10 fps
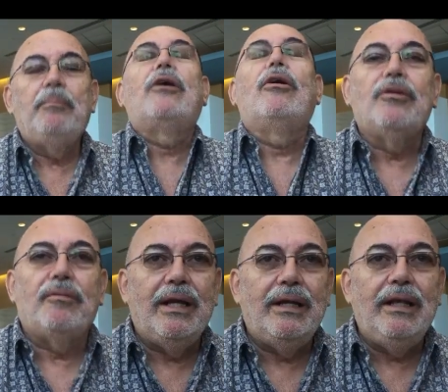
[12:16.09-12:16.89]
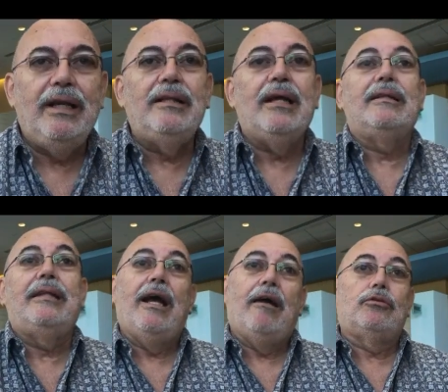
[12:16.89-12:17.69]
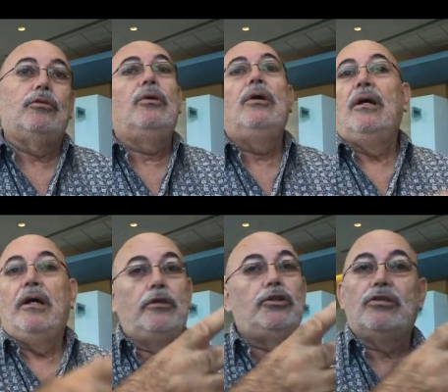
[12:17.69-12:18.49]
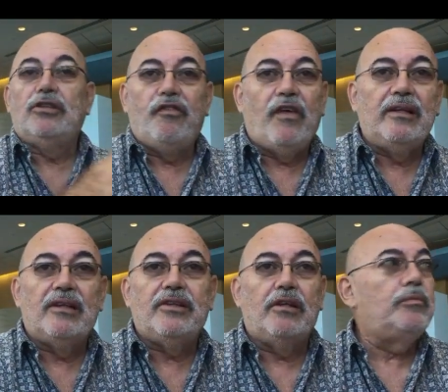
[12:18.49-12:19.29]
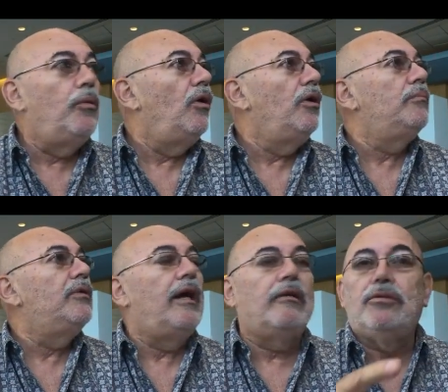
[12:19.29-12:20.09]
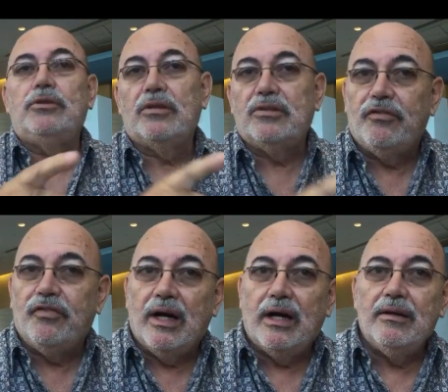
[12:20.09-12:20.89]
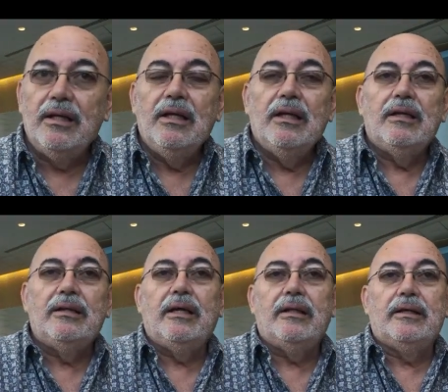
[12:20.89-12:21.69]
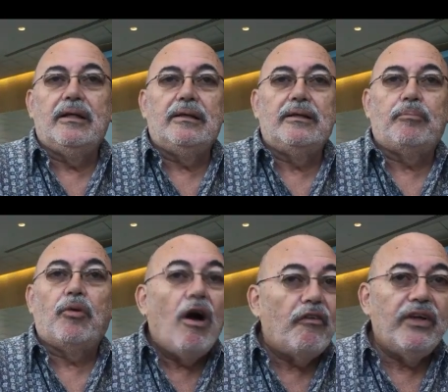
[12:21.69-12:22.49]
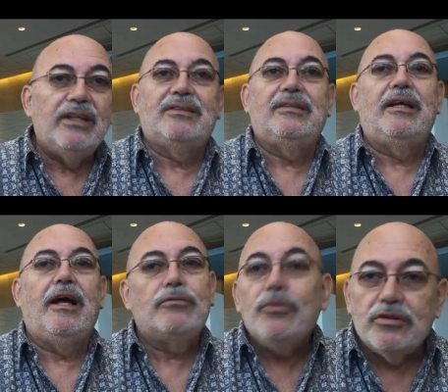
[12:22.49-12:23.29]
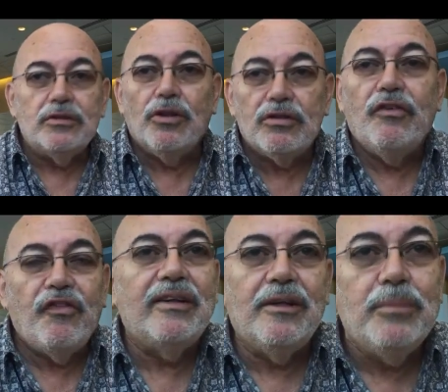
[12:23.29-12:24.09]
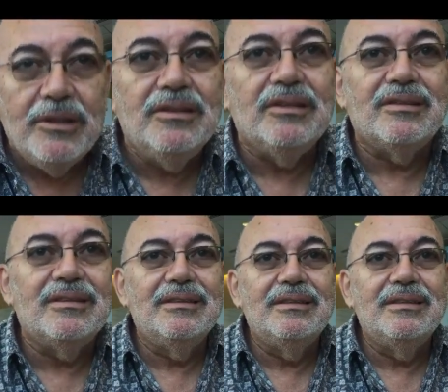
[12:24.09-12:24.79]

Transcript: because of the need and they have to uh, justify the sales volume they have to justify their, their their profits they have to justify their business